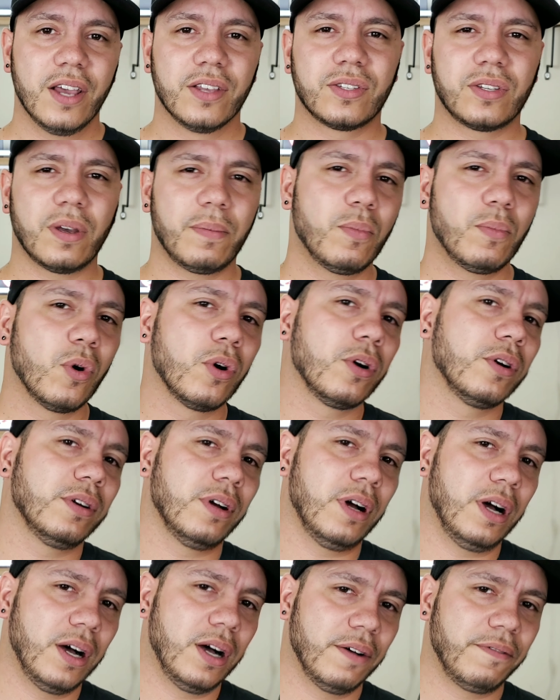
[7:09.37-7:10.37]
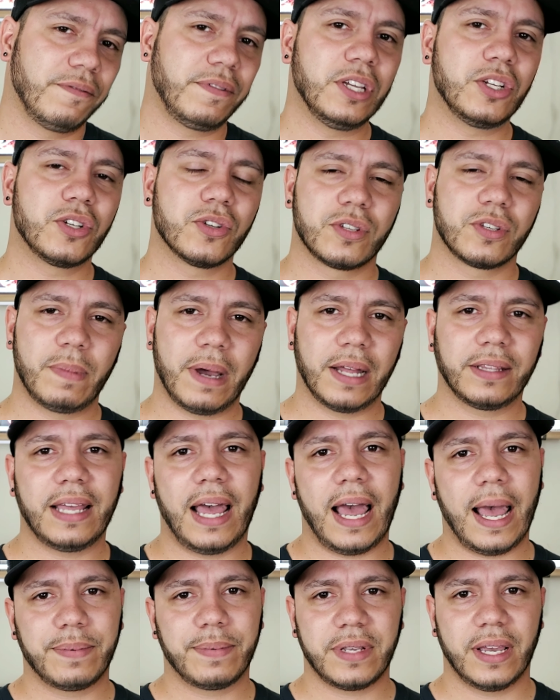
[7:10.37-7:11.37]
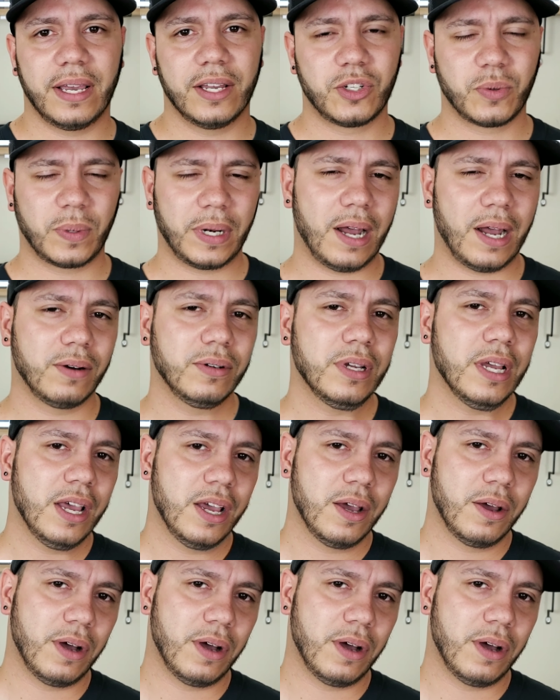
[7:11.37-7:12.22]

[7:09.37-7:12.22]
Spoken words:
some more features about the app's edge without